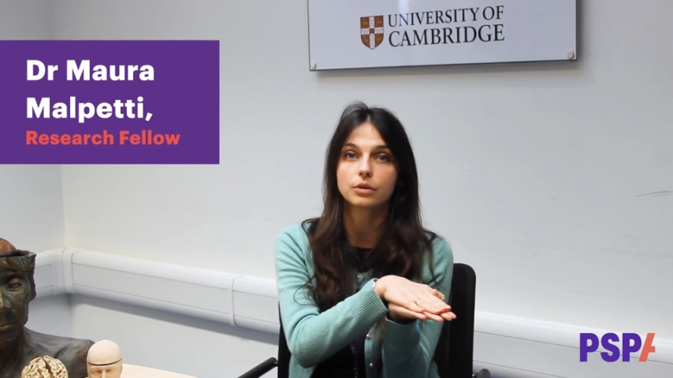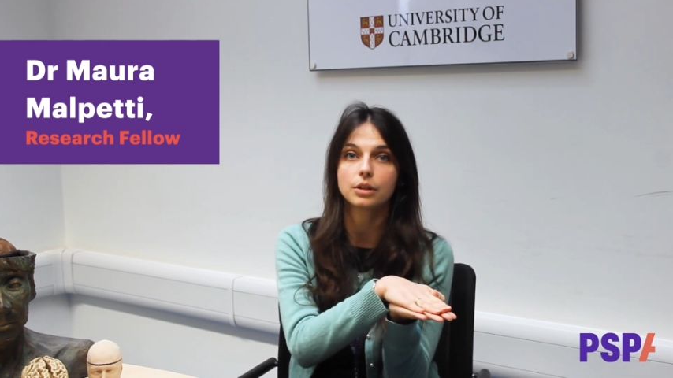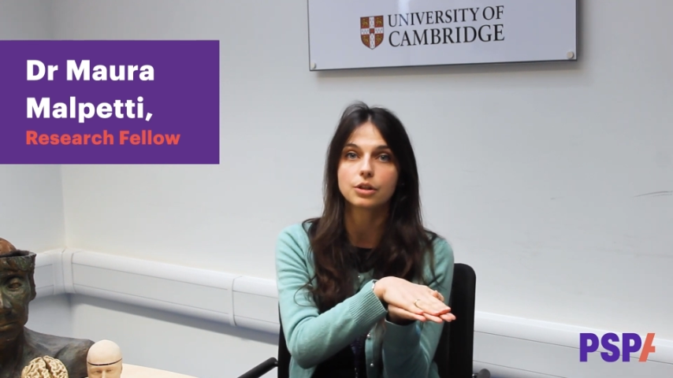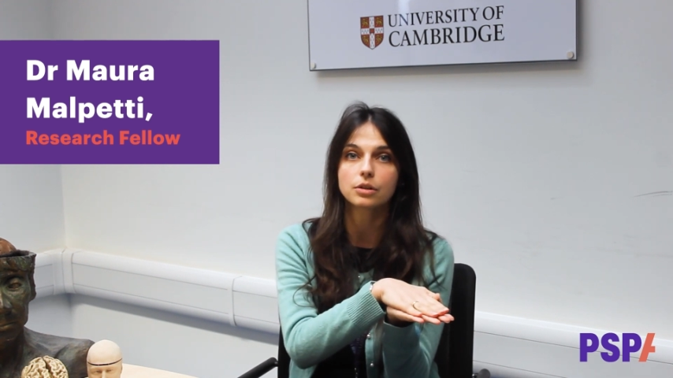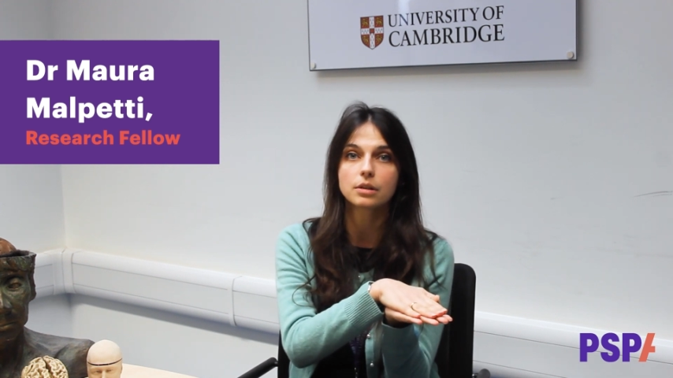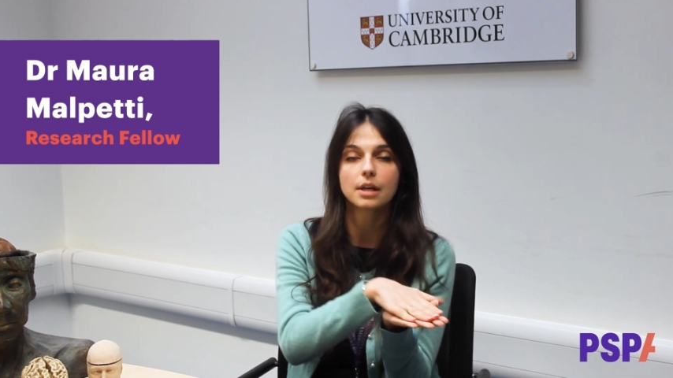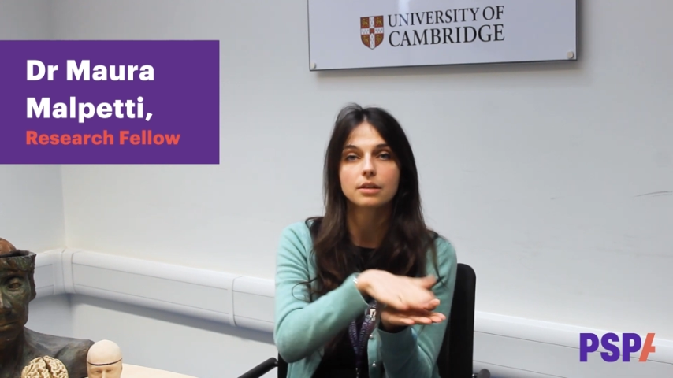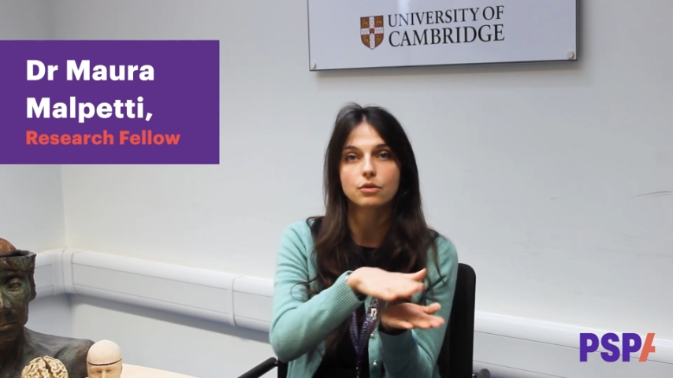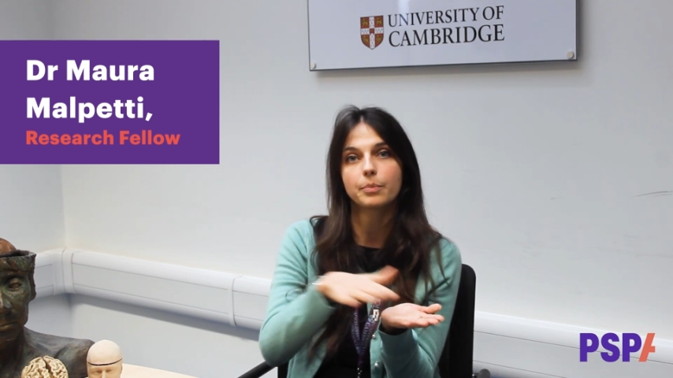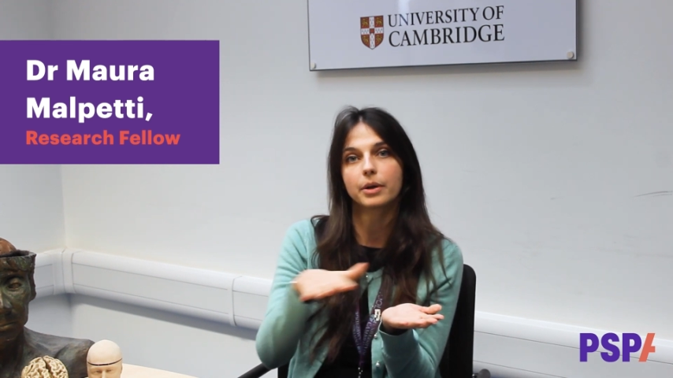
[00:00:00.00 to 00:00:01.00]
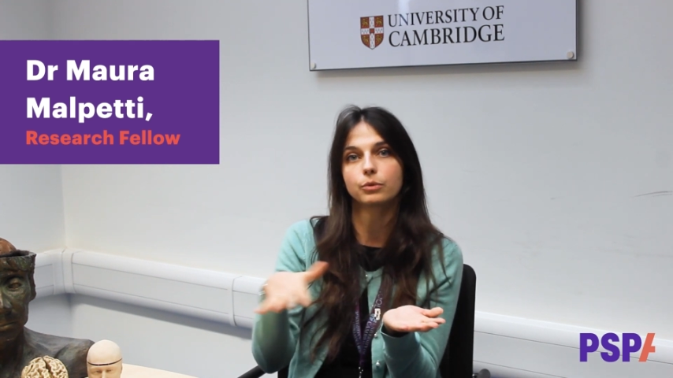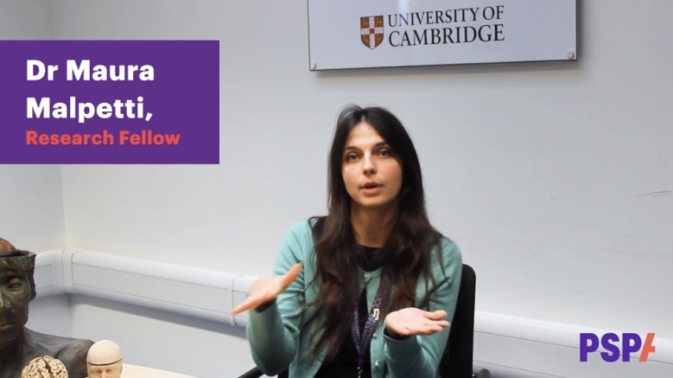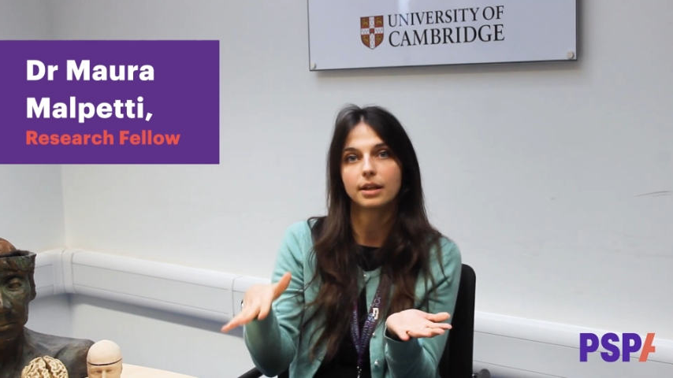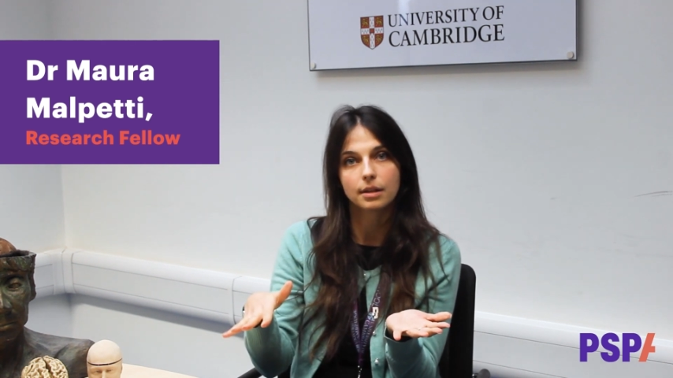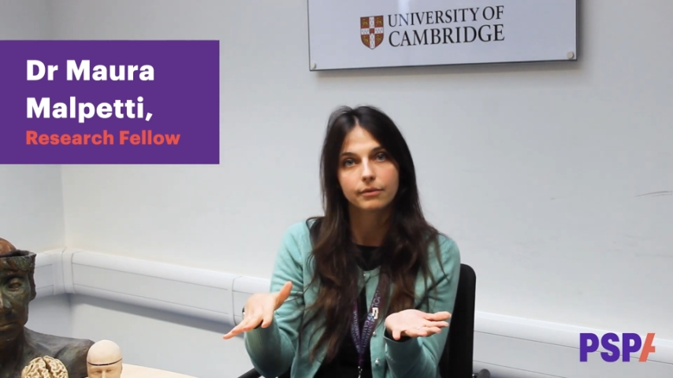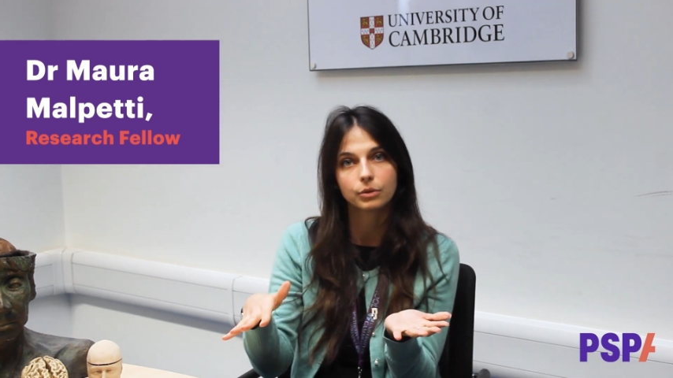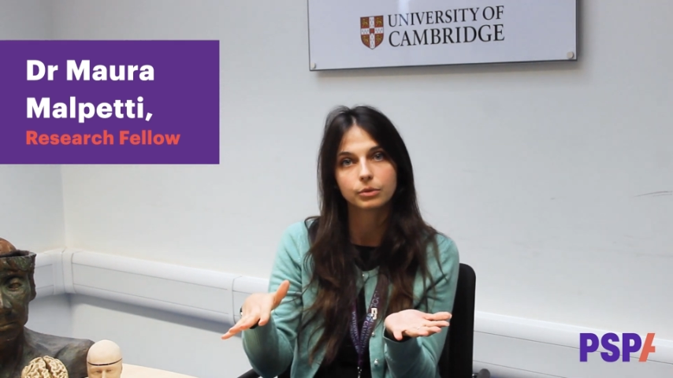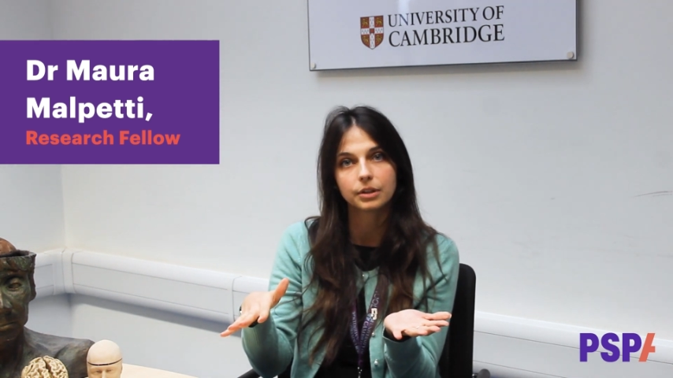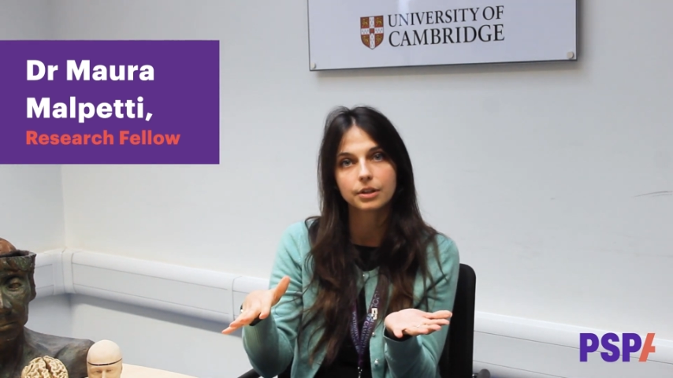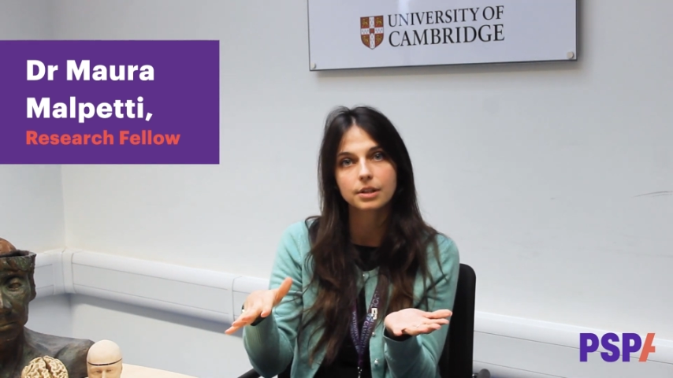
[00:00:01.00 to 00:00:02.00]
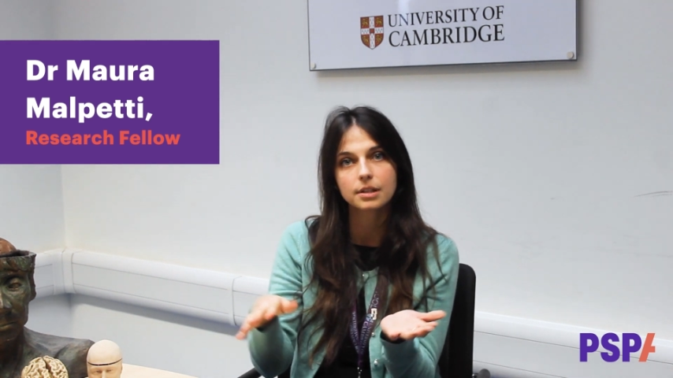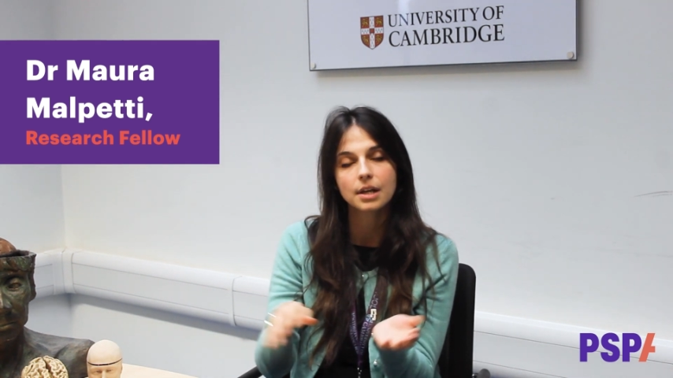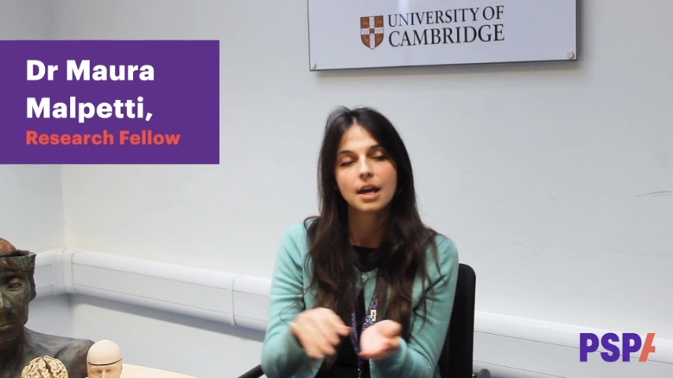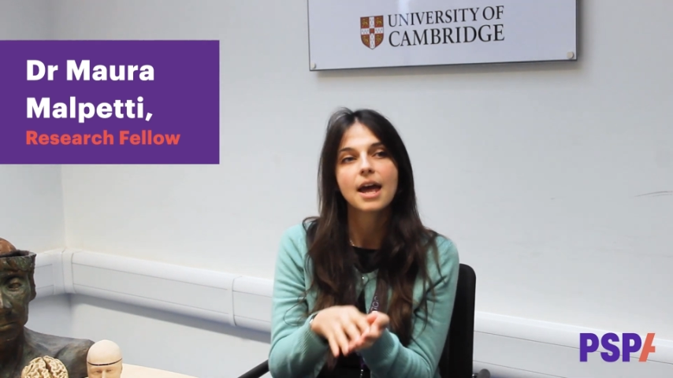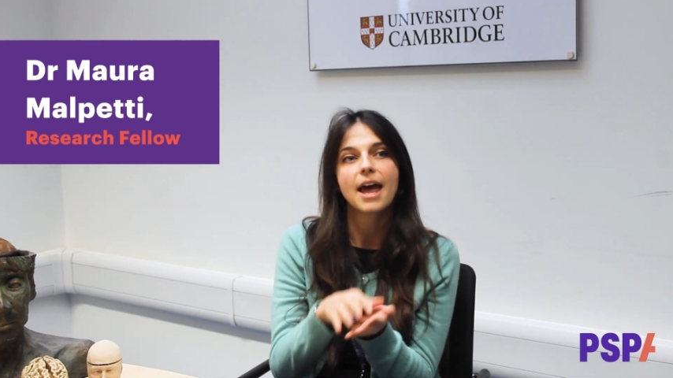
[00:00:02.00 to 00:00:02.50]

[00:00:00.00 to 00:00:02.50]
conditions as compared to healthy volunteers.